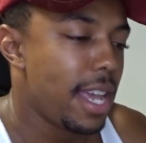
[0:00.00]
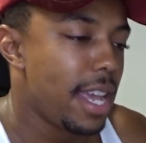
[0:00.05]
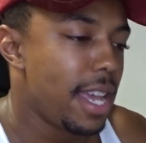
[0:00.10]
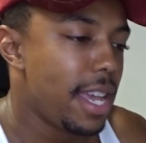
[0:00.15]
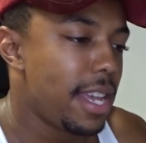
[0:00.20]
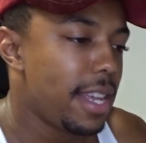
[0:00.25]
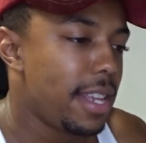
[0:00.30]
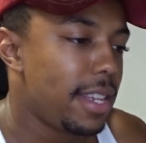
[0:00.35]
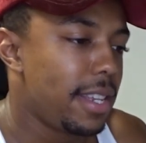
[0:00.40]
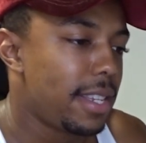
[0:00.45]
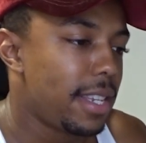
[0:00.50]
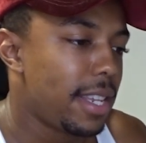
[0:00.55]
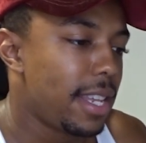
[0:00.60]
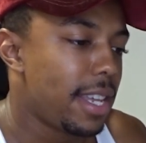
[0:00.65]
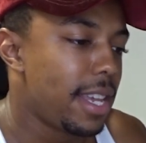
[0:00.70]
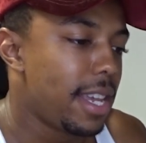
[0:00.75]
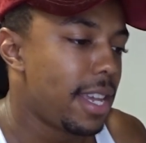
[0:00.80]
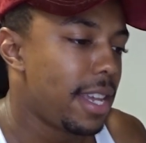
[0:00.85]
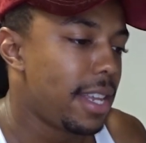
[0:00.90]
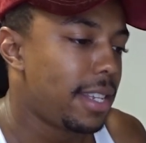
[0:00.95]
is
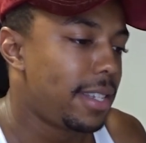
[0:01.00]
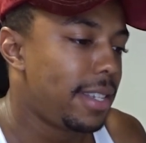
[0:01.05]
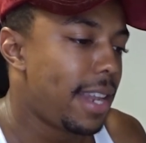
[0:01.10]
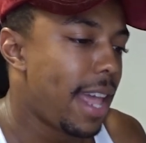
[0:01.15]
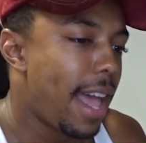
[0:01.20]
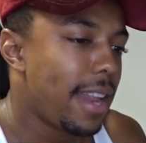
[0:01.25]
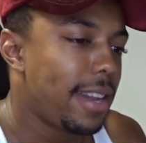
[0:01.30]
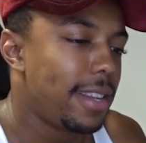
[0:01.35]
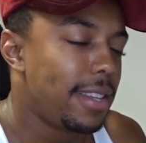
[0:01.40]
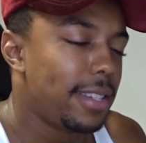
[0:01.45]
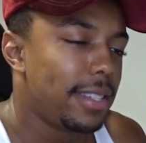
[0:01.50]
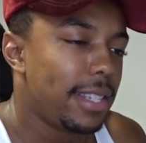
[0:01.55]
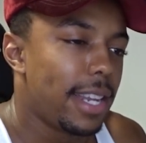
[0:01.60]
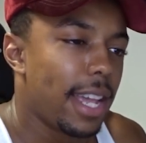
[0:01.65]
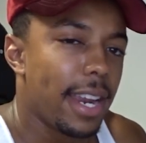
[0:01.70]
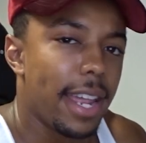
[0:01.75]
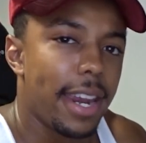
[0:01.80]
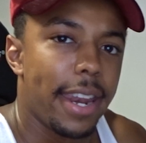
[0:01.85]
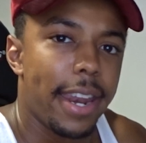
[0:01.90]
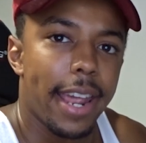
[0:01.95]
that
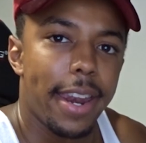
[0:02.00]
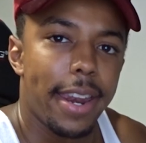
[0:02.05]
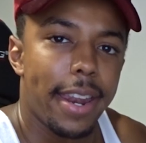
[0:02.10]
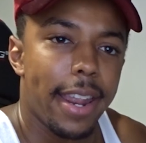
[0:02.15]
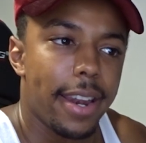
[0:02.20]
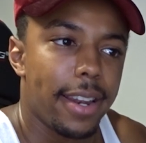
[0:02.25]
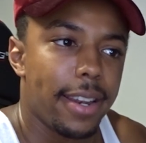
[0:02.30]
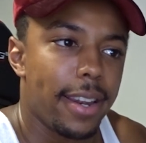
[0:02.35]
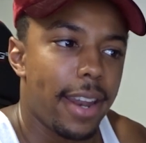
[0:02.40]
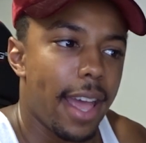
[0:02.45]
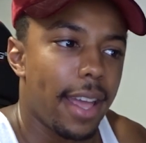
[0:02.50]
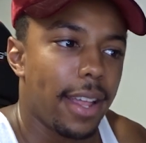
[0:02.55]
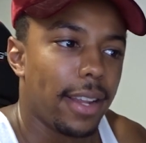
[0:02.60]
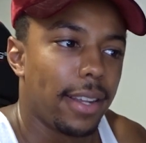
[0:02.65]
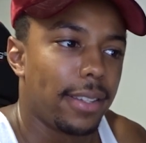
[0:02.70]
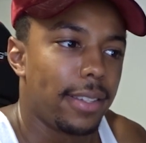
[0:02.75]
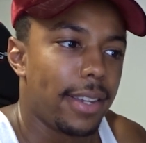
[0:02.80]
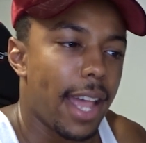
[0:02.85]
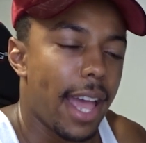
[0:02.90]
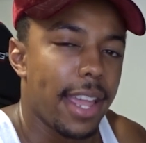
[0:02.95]

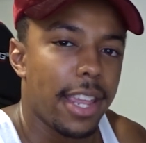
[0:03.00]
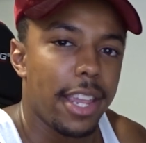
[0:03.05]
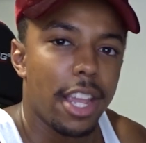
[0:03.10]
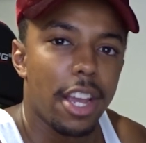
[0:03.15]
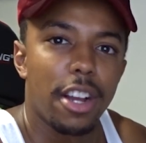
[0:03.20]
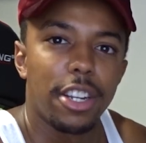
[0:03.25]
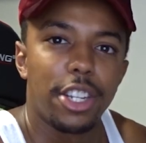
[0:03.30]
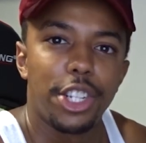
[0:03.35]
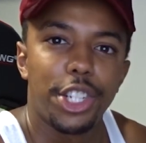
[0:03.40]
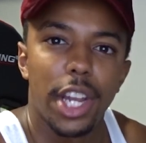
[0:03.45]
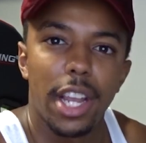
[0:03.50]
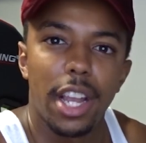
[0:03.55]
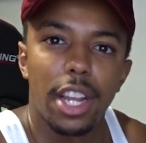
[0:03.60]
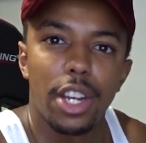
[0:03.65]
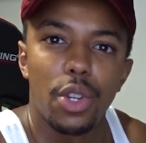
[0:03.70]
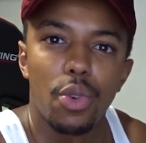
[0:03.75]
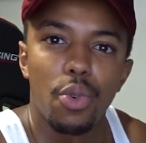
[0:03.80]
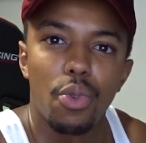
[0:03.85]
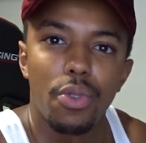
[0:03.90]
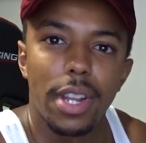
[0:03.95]
young Chigga
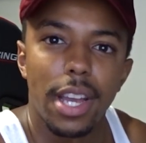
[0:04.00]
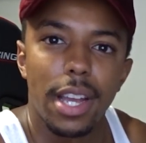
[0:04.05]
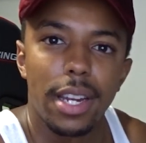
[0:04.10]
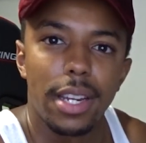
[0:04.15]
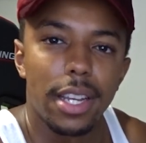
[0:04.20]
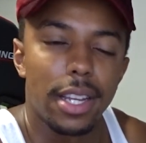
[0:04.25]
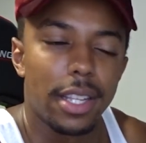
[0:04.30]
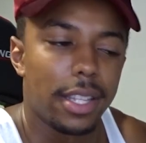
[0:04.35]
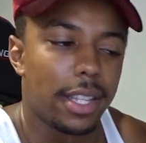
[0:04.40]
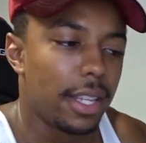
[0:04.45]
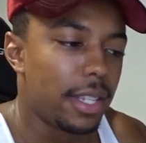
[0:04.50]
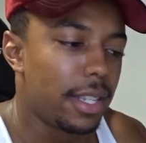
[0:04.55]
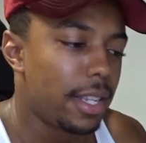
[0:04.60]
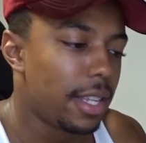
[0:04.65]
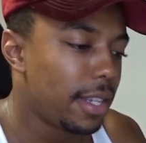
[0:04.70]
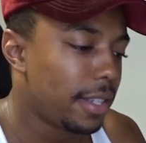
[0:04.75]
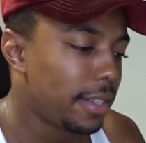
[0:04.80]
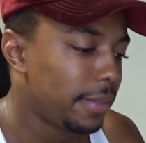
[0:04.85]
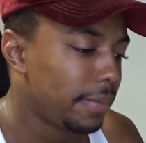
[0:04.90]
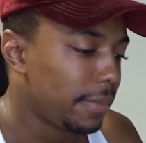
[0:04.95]
dude,
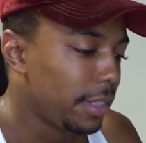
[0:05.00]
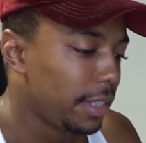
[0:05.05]
the